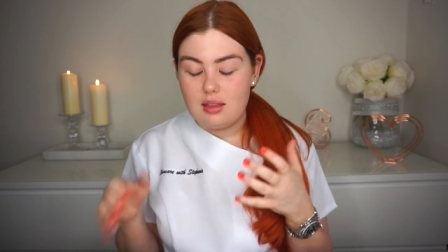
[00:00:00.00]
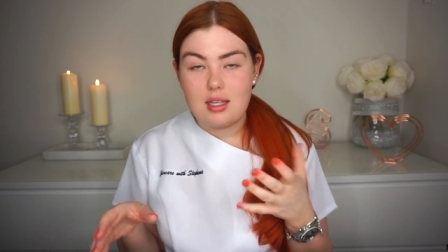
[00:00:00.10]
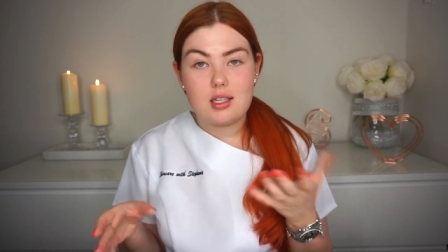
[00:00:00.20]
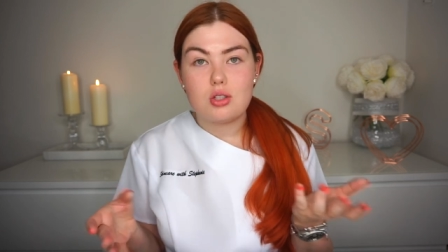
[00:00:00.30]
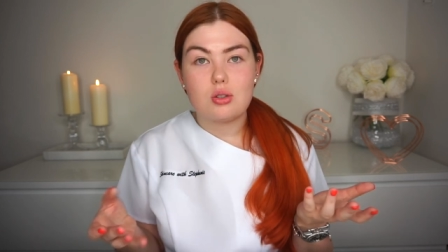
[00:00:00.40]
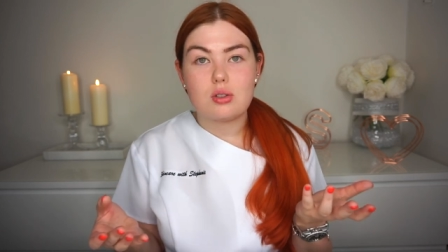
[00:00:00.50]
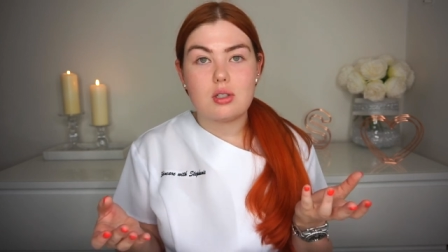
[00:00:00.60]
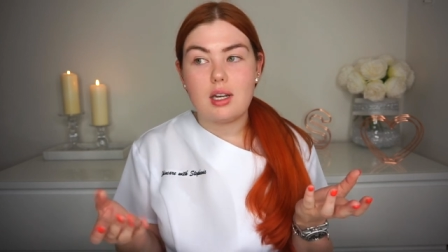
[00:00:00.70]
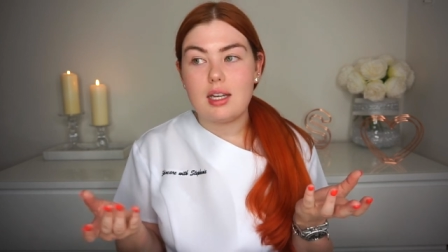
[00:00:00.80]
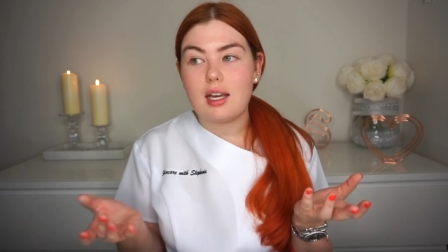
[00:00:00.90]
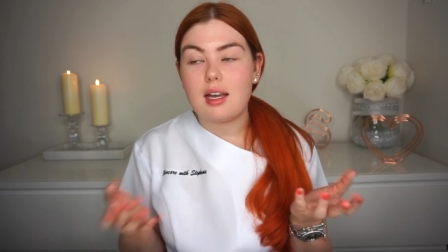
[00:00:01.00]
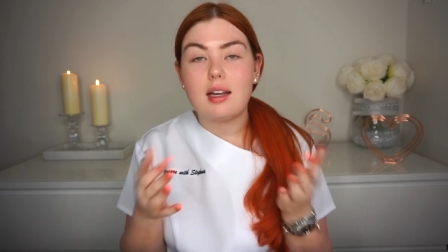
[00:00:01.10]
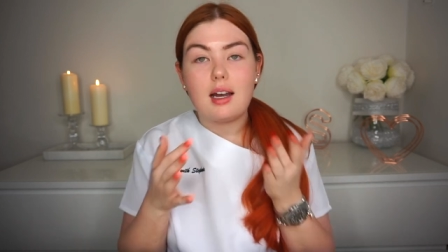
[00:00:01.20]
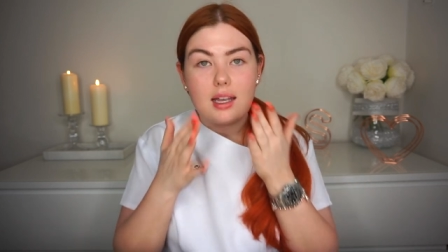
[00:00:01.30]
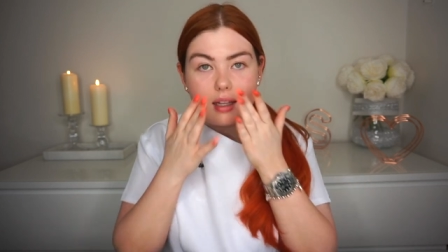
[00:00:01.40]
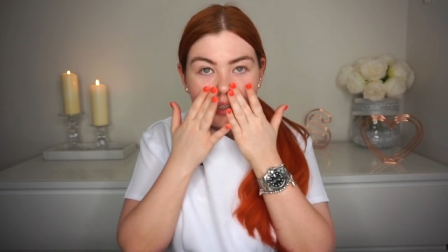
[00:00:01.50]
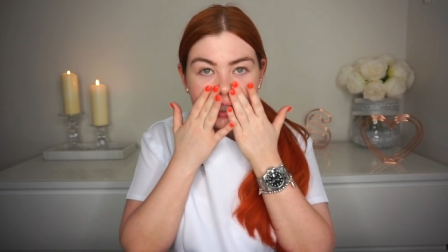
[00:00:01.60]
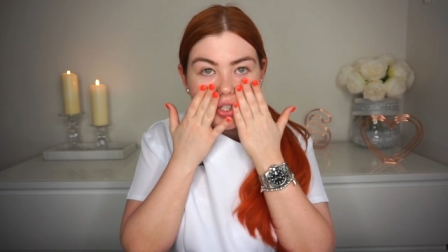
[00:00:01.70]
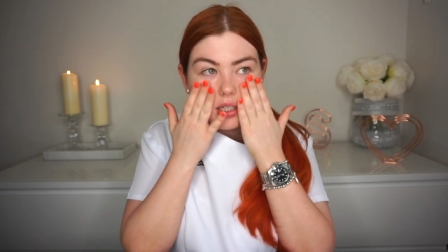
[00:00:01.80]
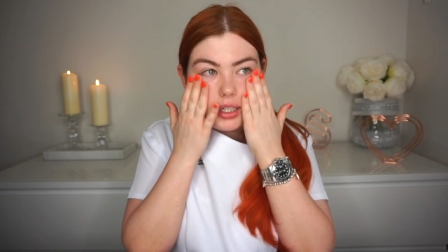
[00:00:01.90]
This doesn't. Like, I could
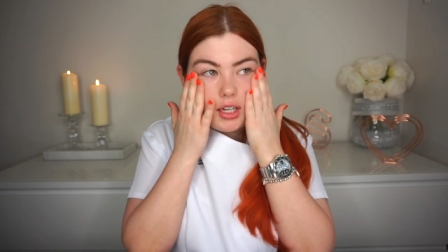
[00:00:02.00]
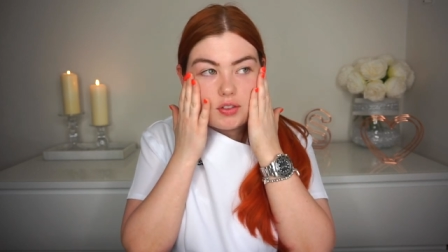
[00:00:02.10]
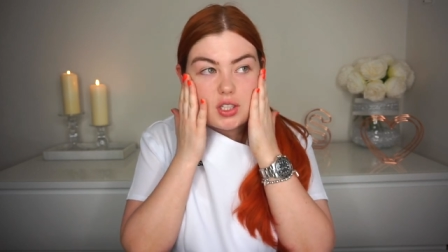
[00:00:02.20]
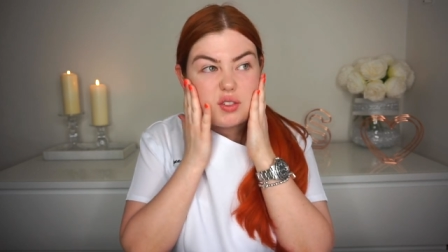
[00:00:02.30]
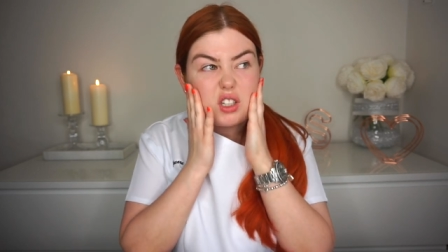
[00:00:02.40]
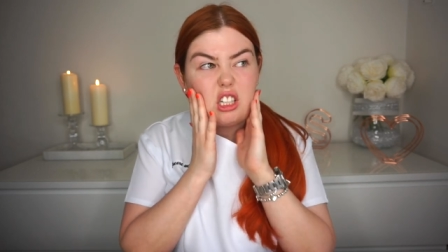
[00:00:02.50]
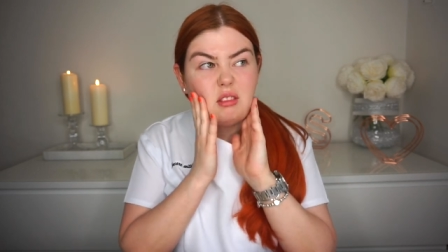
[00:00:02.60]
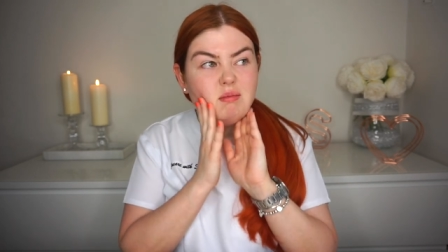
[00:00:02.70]
literally leave this for